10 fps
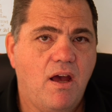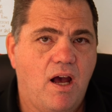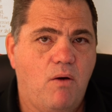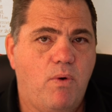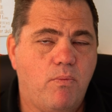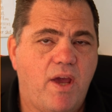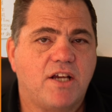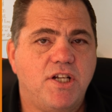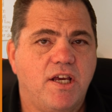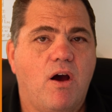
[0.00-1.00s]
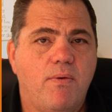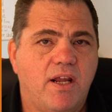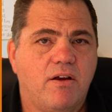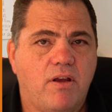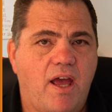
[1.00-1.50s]
when we actually go in
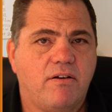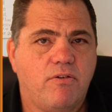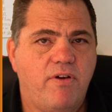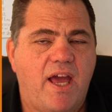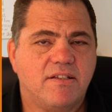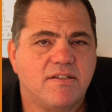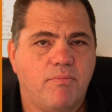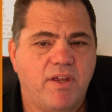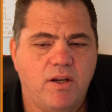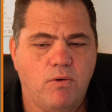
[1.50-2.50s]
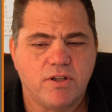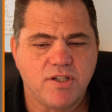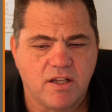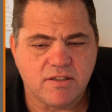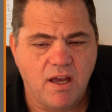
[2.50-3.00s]
and create something in Autotask.